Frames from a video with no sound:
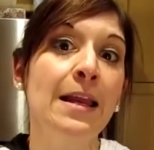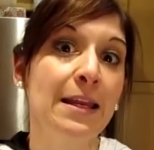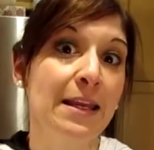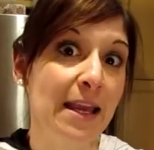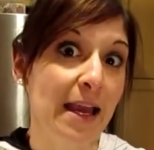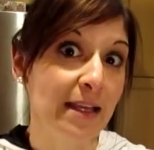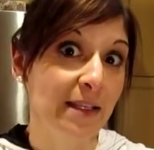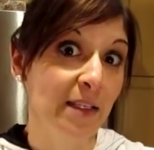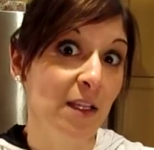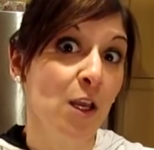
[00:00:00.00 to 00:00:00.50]

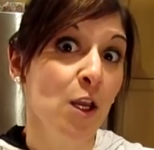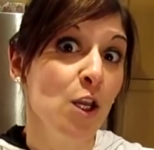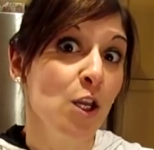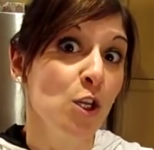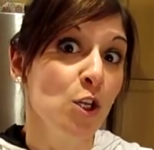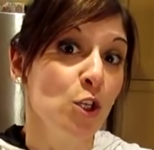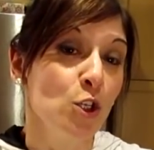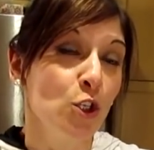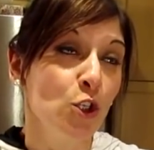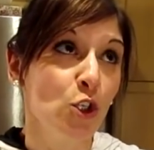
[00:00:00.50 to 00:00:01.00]
Yes.
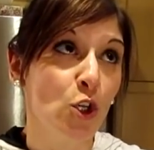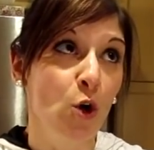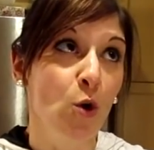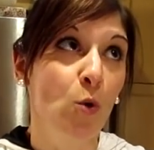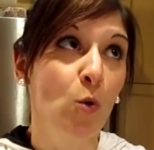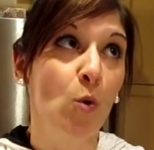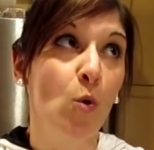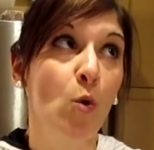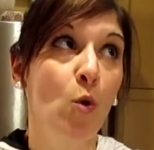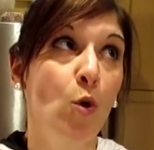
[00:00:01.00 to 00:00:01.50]

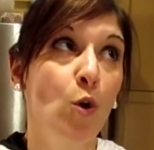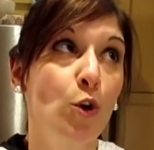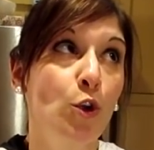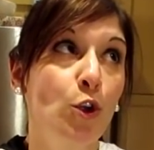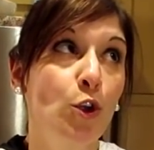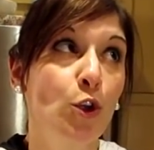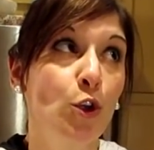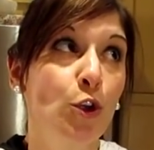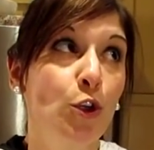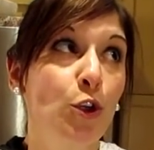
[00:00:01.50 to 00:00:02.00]
So
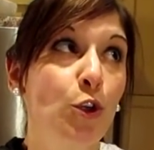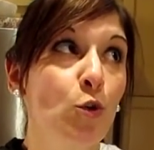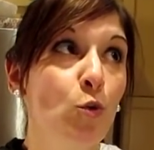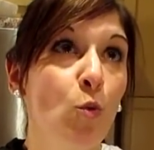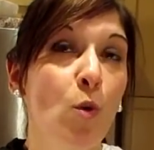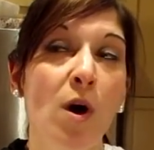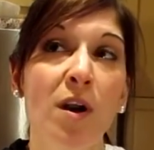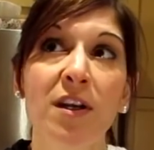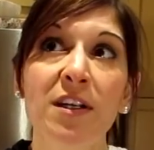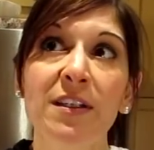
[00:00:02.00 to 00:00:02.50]
you
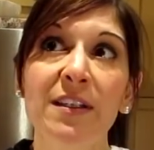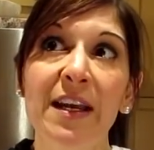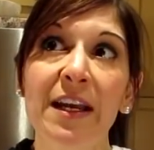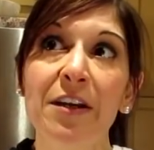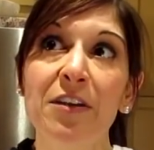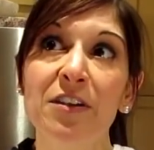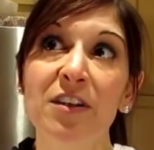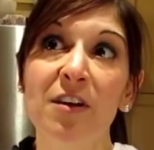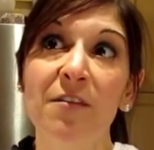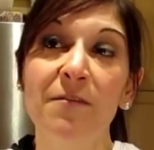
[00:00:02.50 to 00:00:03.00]
want to set
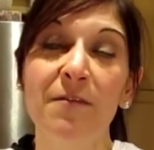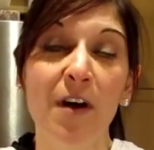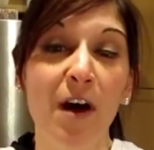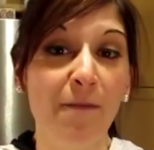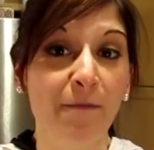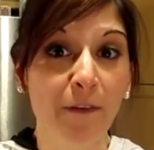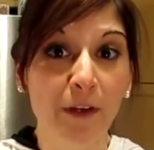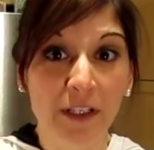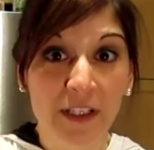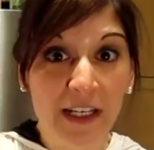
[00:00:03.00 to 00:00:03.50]
yourself
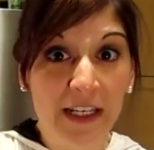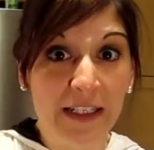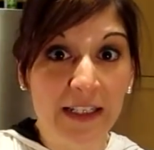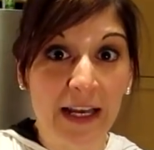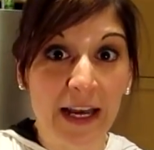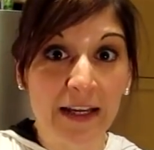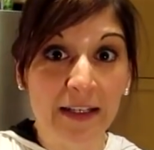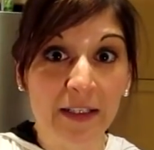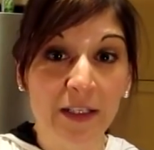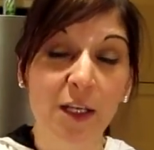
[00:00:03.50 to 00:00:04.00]
up for
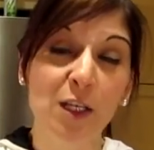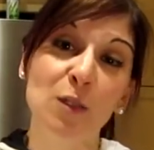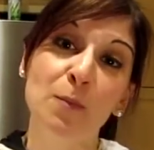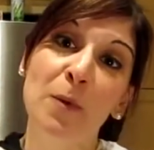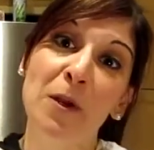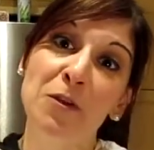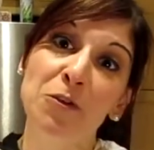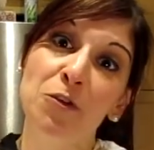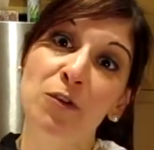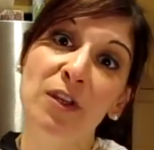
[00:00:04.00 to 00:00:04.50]
success,
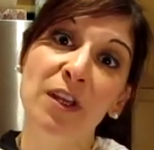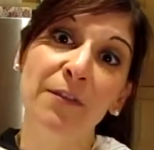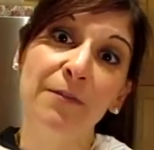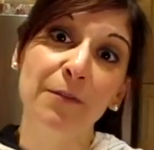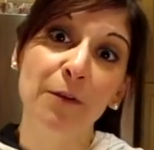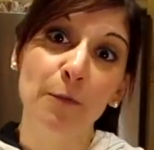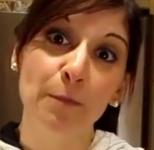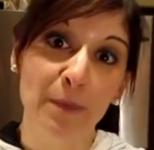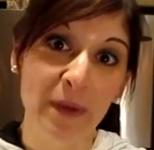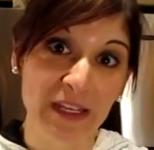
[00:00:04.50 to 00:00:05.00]
especially
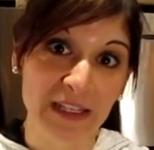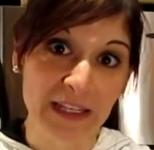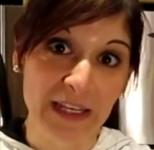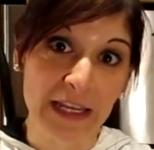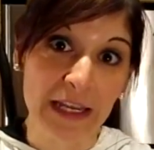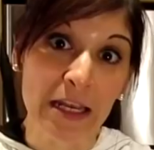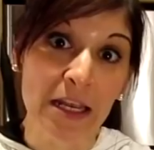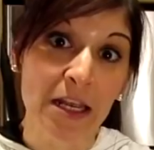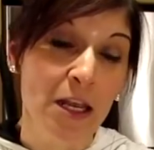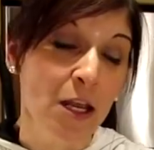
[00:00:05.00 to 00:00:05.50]
if you're
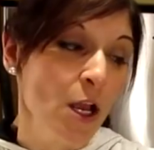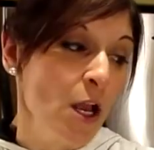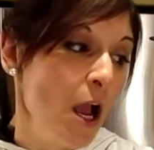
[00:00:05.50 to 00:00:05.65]
busy.